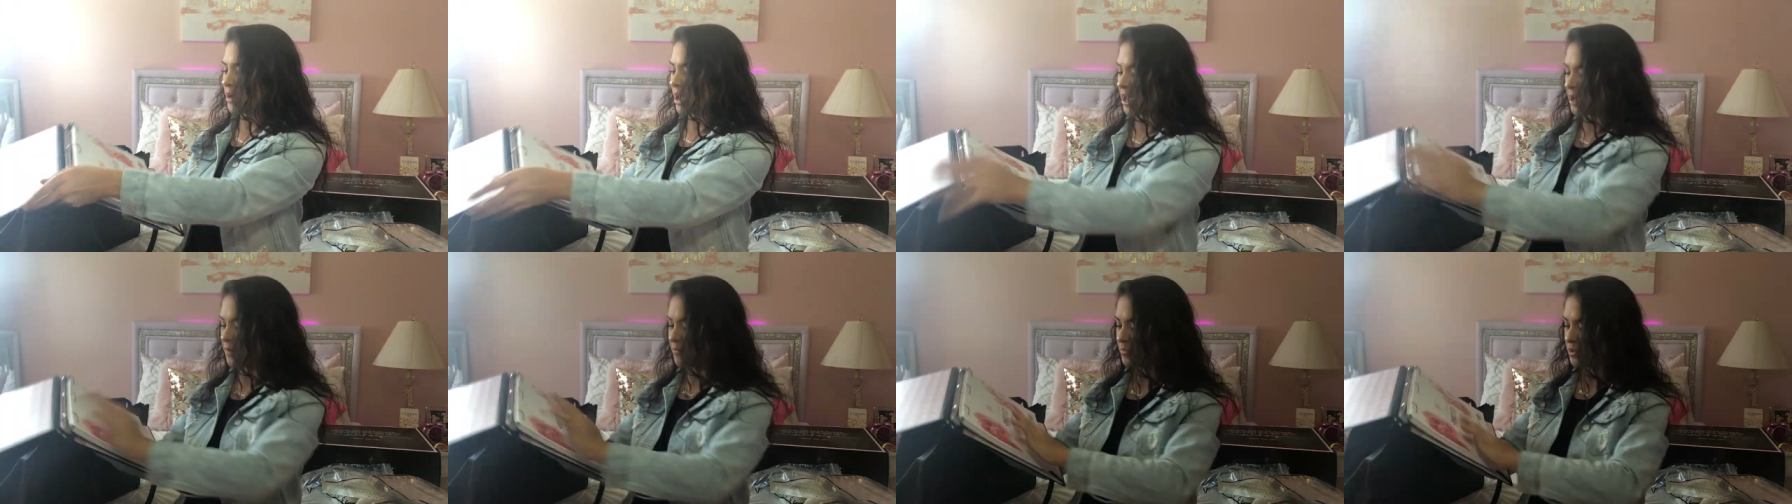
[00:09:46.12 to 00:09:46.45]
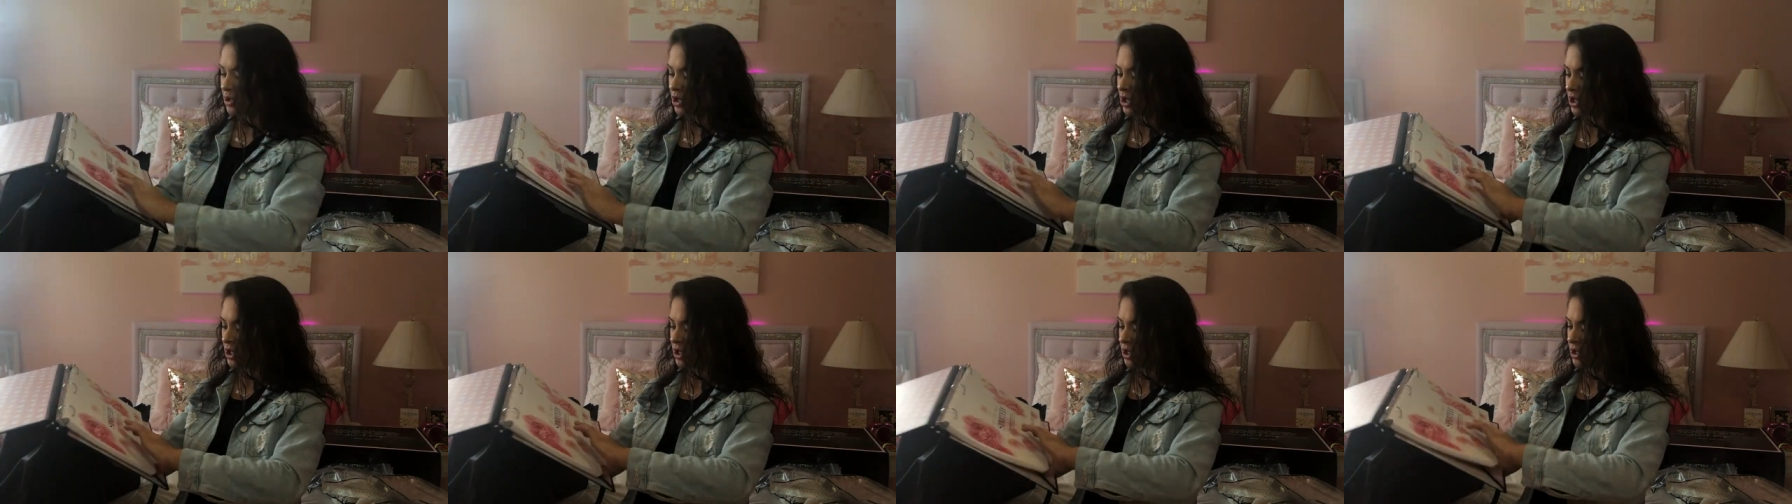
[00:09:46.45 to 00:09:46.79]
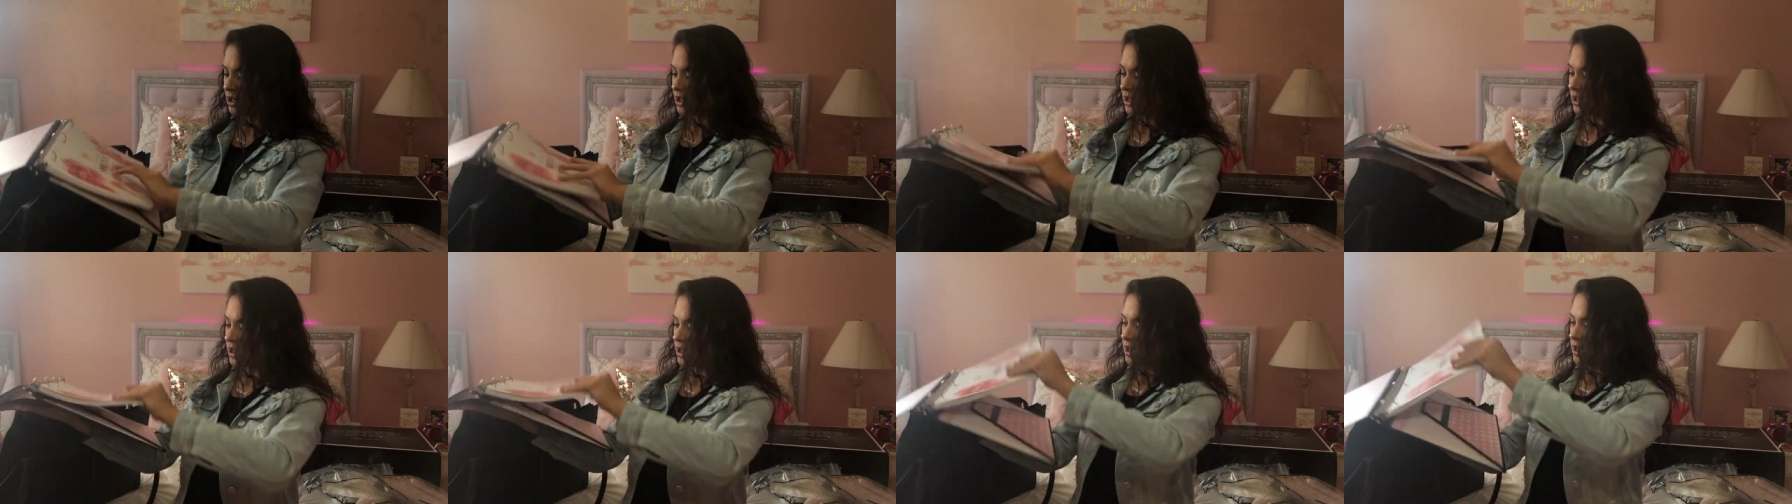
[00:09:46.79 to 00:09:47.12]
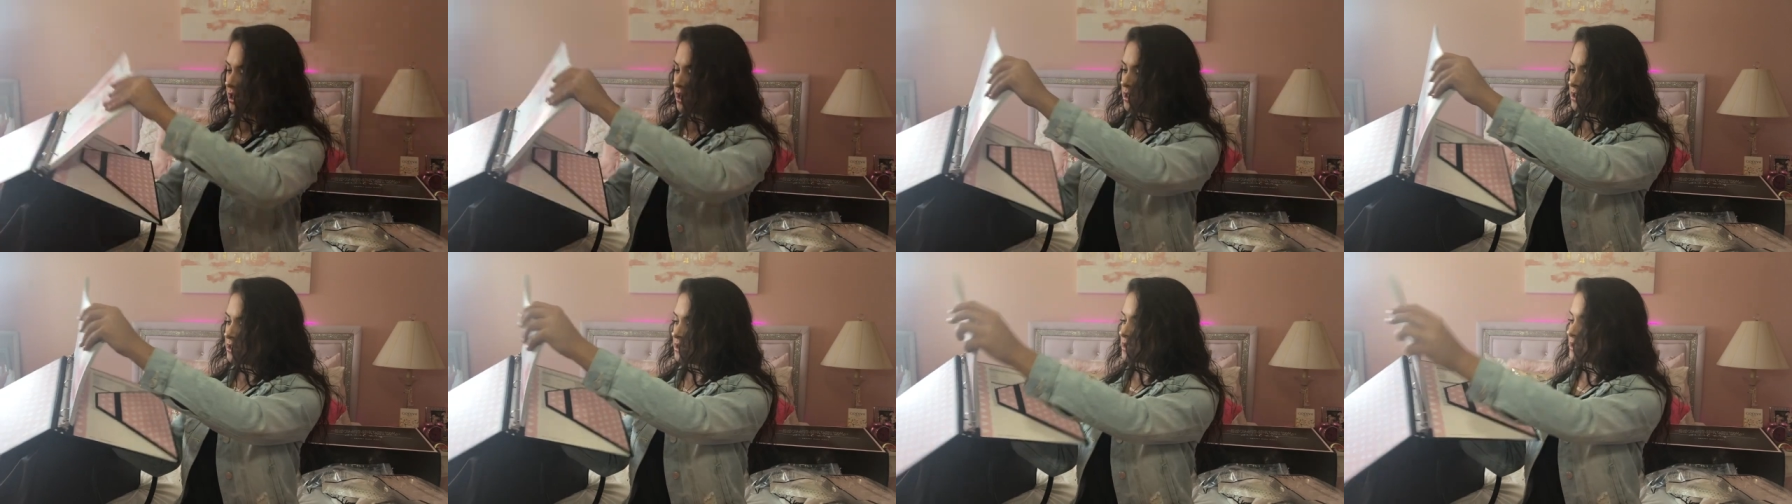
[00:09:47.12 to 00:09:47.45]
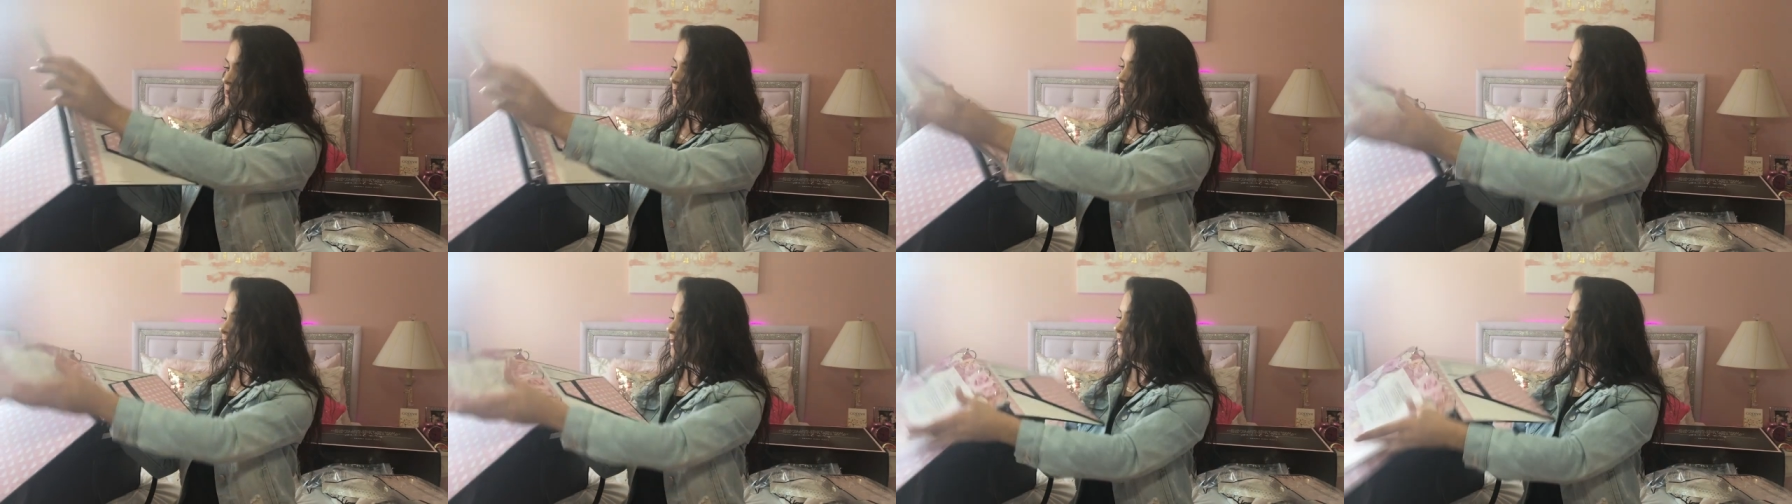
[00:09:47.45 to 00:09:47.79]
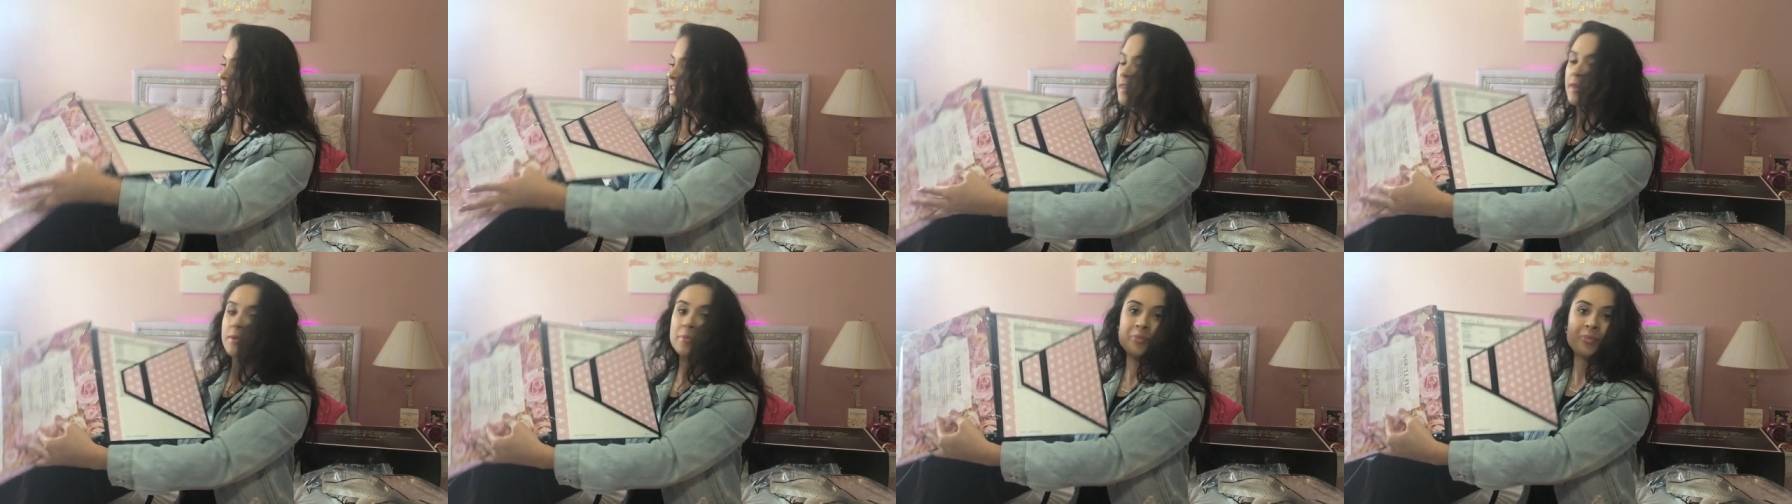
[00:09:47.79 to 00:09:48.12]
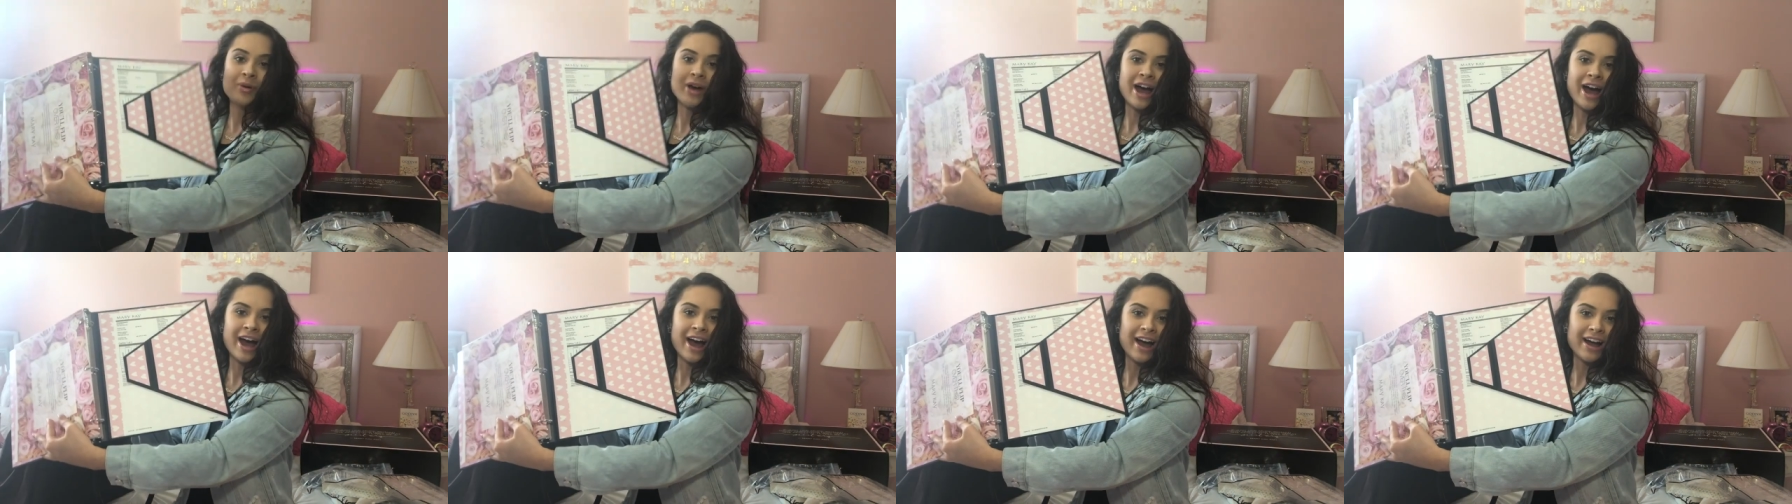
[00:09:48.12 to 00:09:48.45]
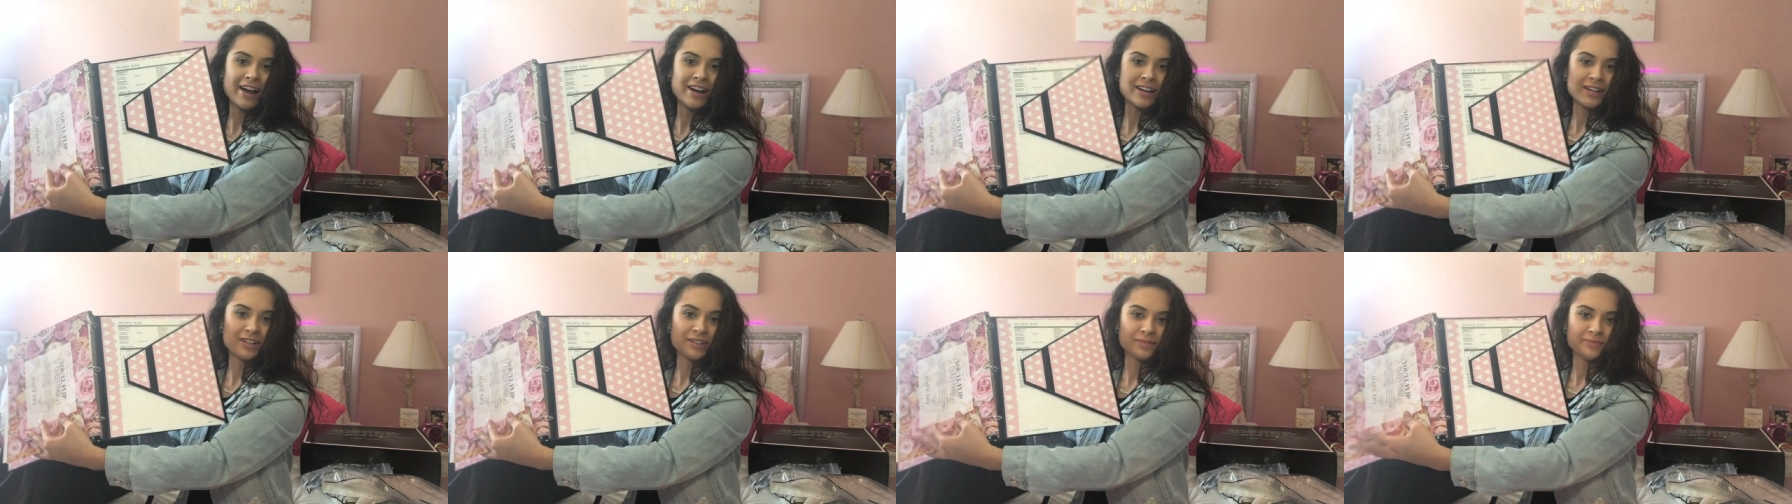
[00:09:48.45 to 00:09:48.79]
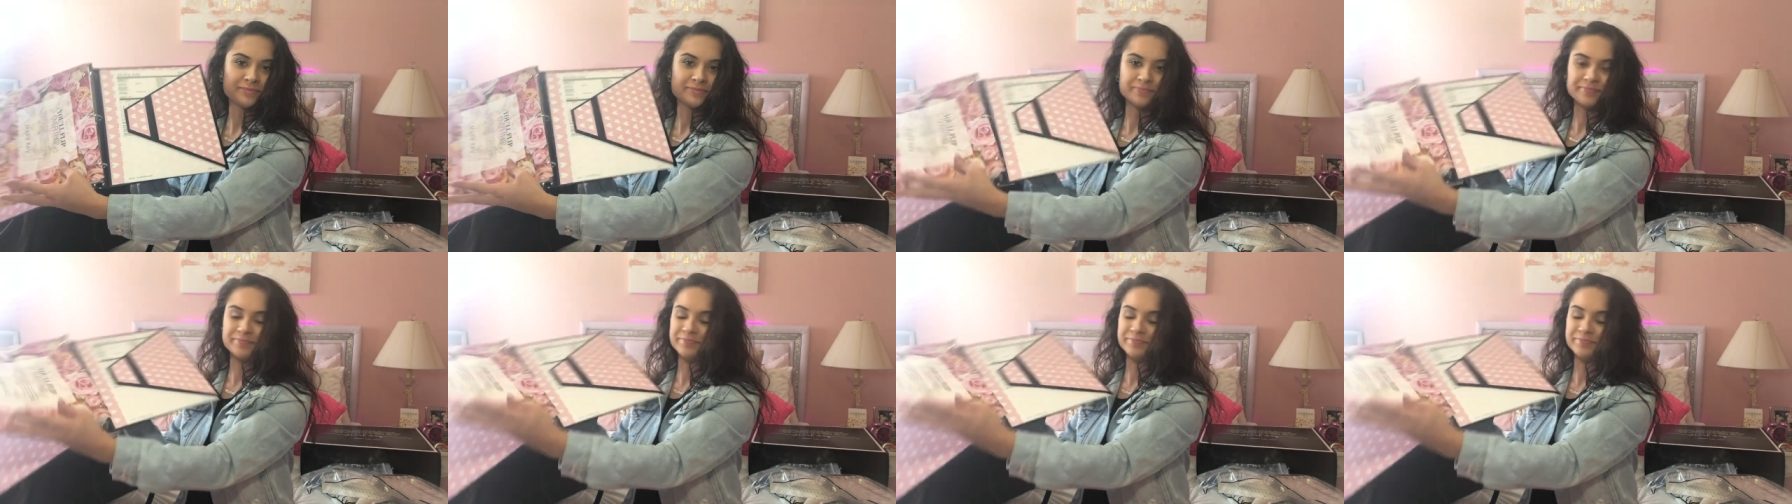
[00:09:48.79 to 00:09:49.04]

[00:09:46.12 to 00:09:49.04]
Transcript: paper and stuff in the back.